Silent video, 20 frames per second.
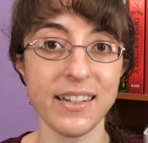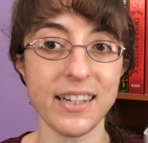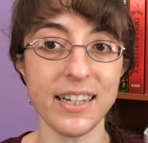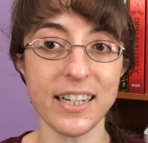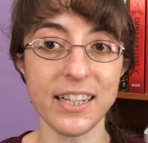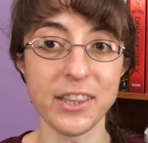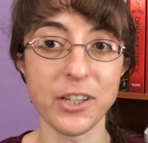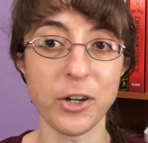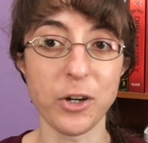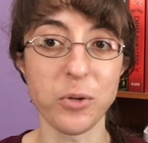
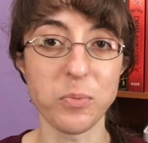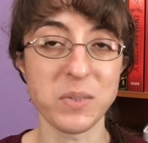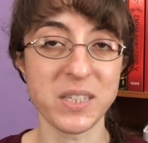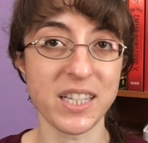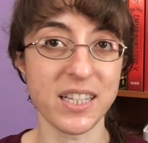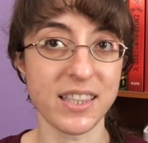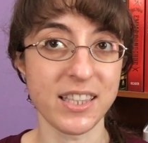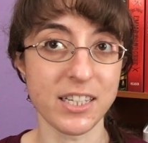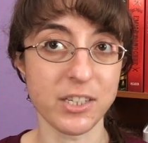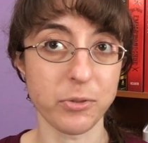in the hopes
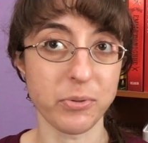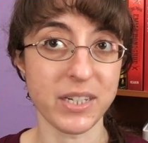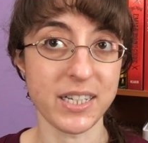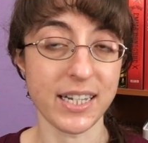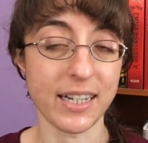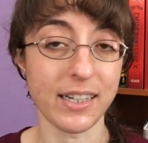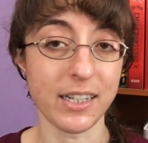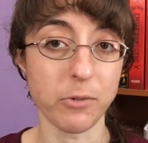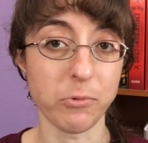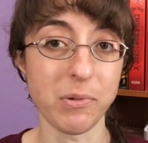that this
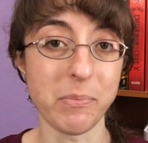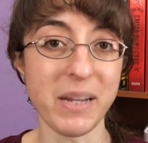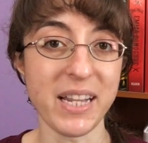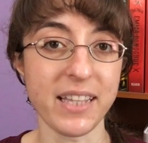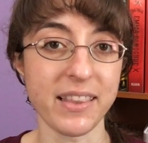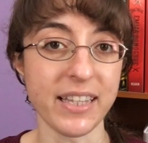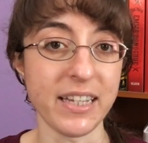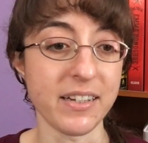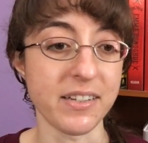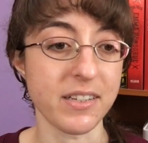retelling will make
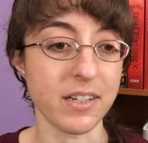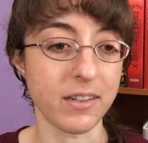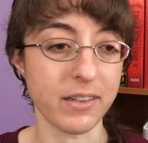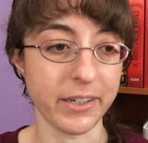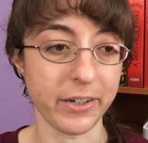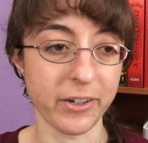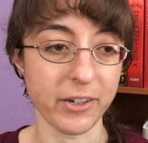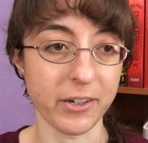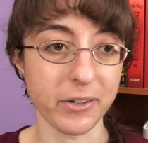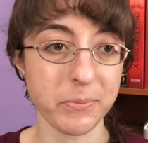things
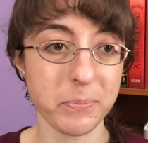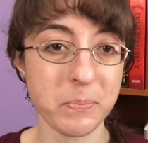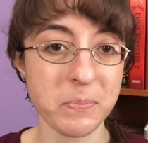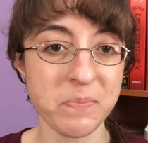clearer.